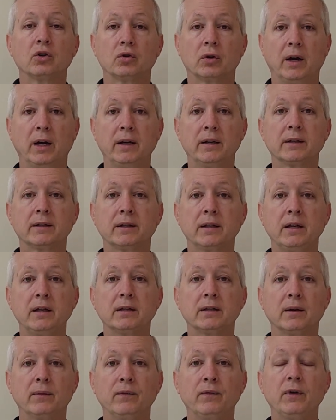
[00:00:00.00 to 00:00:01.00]
Try to
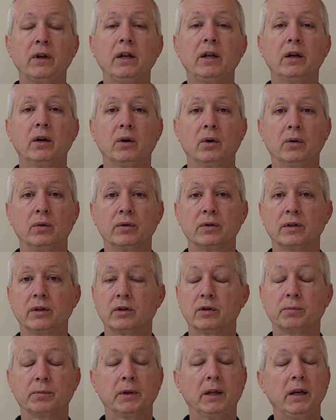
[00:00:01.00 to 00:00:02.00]
see some videos.
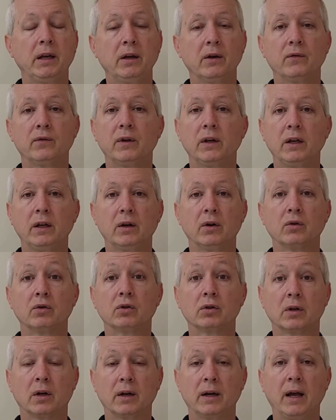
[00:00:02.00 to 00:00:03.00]
There's plenty of
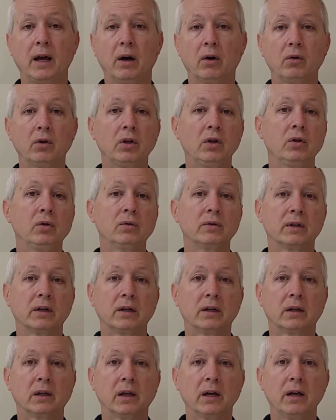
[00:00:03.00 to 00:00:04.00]
videos on how to use
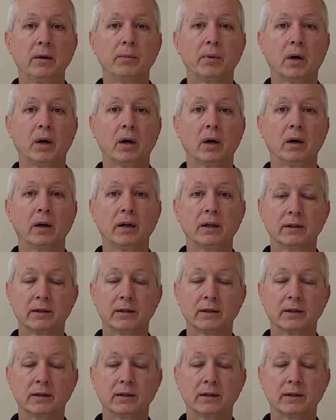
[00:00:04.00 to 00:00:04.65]
a clay bar.